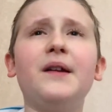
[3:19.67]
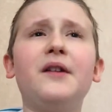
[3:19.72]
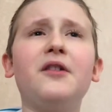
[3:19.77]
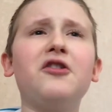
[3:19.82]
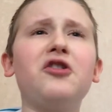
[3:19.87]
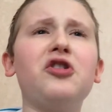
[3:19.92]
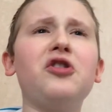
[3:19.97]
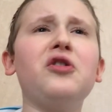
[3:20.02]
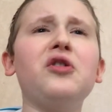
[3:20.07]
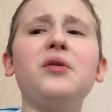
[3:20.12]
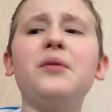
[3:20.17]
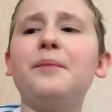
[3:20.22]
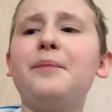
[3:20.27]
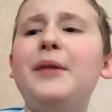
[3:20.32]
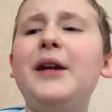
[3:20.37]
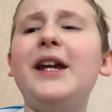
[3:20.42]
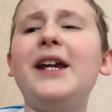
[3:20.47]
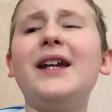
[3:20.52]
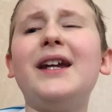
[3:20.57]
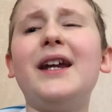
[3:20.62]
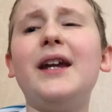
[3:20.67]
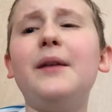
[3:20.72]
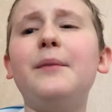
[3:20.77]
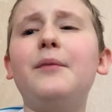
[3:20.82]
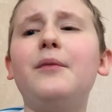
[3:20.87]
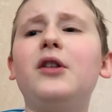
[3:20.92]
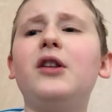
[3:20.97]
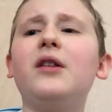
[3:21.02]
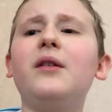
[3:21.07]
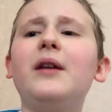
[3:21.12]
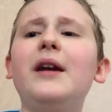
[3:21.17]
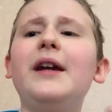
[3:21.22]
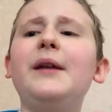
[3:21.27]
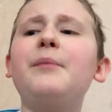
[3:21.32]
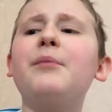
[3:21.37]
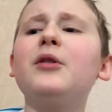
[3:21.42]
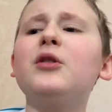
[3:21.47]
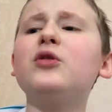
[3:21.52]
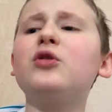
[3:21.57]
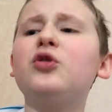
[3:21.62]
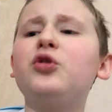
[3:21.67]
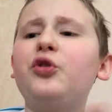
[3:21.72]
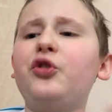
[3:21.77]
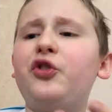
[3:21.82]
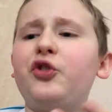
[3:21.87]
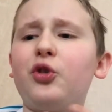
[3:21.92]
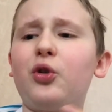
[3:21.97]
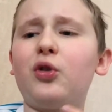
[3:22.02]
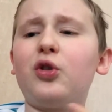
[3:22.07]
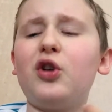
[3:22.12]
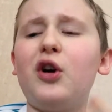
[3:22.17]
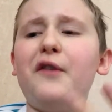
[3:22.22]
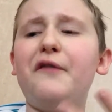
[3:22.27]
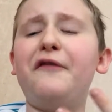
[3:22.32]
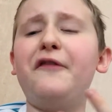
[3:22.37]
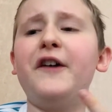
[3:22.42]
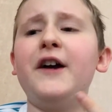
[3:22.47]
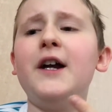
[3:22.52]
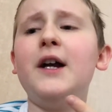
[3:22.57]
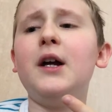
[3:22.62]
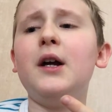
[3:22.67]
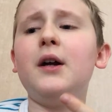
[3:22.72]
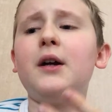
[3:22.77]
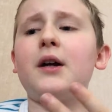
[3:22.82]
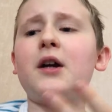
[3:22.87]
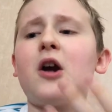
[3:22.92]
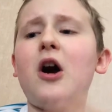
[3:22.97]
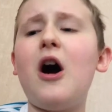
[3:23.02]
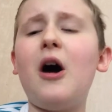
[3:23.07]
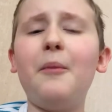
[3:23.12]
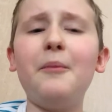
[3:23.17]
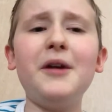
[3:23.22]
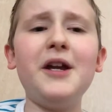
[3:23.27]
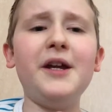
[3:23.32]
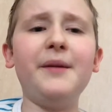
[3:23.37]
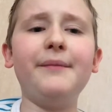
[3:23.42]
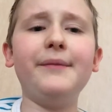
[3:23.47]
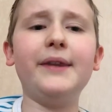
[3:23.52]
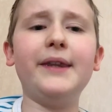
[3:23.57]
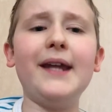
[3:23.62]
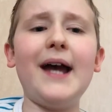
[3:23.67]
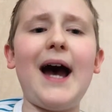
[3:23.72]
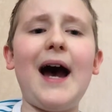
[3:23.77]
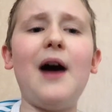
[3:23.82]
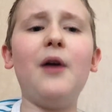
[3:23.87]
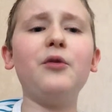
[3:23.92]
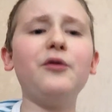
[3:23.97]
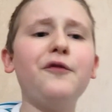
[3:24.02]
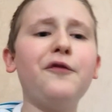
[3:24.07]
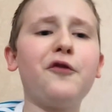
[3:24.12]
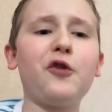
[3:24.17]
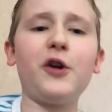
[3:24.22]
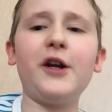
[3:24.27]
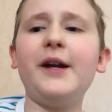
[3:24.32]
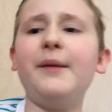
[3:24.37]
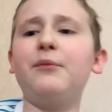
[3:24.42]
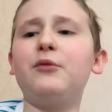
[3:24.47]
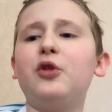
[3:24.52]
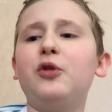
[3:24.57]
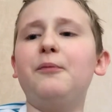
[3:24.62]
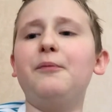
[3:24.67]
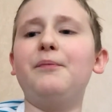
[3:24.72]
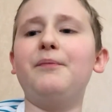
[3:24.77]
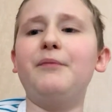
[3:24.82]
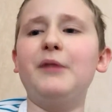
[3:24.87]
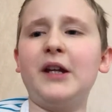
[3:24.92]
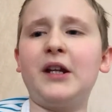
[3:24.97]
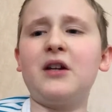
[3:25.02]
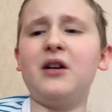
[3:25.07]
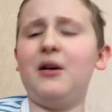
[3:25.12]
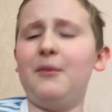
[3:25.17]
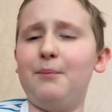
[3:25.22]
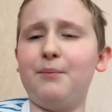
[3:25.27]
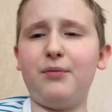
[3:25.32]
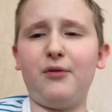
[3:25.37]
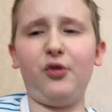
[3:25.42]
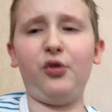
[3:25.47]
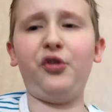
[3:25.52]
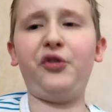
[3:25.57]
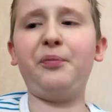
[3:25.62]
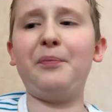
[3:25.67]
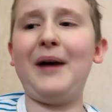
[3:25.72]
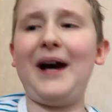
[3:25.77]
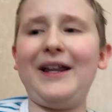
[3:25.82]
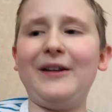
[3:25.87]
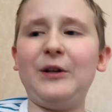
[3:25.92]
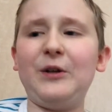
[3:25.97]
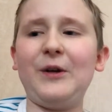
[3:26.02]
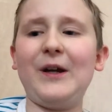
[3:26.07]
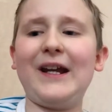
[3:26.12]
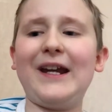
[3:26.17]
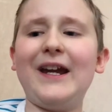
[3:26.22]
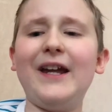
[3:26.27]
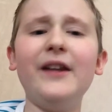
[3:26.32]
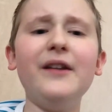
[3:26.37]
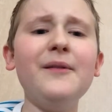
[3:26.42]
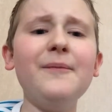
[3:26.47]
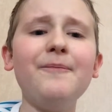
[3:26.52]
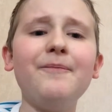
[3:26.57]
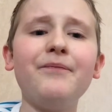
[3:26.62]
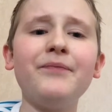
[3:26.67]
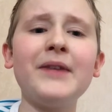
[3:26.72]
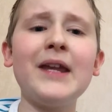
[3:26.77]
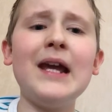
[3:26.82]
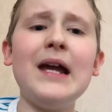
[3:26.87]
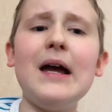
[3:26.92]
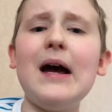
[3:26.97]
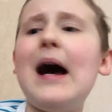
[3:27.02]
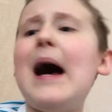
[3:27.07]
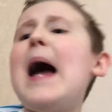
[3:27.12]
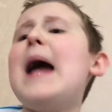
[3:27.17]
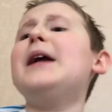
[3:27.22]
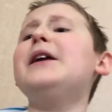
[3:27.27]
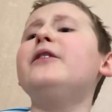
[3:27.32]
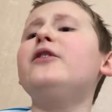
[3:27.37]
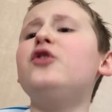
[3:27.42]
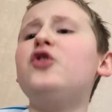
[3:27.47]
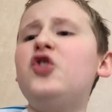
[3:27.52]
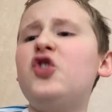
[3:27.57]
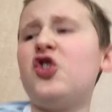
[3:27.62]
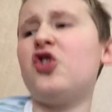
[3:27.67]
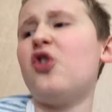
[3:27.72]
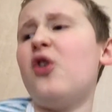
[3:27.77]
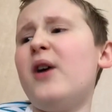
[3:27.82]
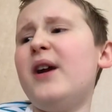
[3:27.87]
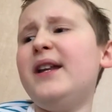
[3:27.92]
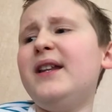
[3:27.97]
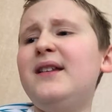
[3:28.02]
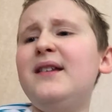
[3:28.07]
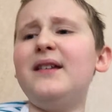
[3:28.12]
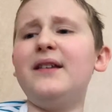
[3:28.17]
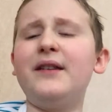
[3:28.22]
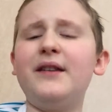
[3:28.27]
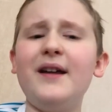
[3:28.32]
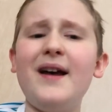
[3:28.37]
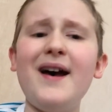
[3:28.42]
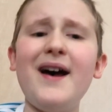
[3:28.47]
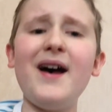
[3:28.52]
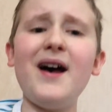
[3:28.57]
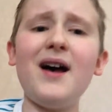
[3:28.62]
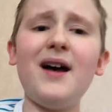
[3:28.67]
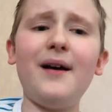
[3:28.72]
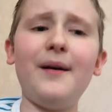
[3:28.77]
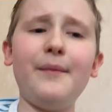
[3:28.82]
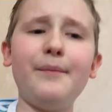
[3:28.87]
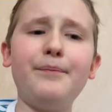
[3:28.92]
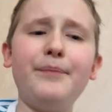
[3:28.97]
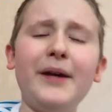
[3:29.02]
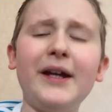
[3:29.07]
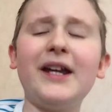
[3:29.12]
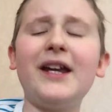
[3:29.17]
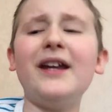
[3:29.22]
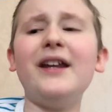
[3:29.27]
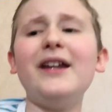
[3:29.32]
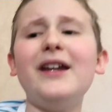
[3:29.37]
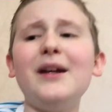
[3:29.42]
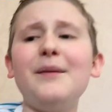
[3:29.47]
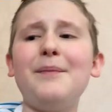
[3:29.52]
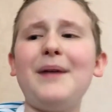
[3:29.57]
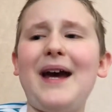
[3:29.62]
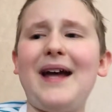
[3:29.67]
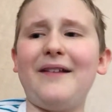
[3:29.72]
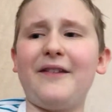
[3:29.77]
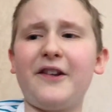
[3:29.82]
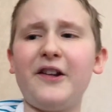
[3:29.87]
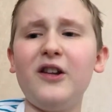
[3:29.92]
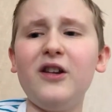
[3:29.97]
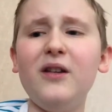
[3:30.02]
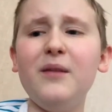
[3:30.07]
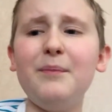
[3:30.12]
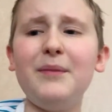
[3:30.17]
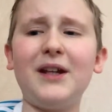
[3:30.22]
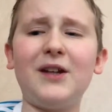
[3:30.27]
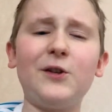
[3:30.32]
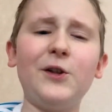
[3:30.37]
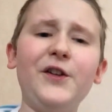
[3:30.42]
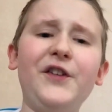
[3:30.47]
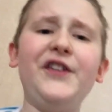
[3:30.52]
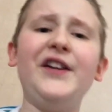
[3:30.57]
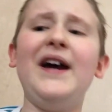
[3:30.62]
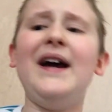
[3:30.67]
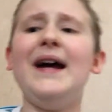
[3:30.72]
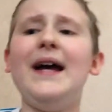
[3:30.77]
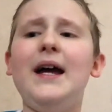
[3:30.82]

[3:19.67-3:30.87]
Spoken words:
her being able to sort of calm him down for him to become Bruce Banner again. I enjoyed the beginning battle because